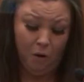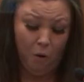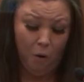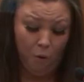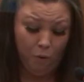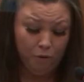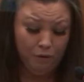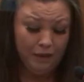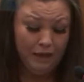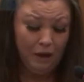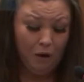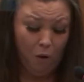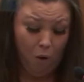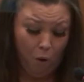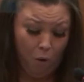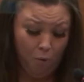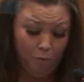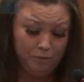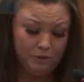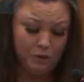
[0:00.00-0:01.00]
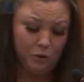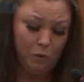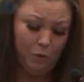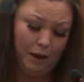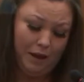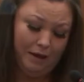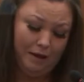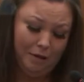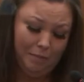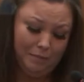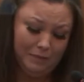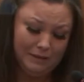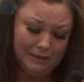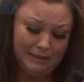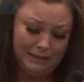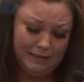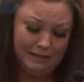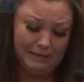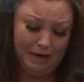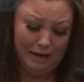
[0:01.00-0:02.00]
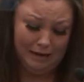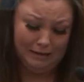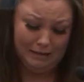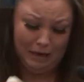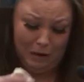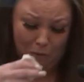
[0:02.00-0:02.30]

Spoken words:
only hope to wake up and see Daunte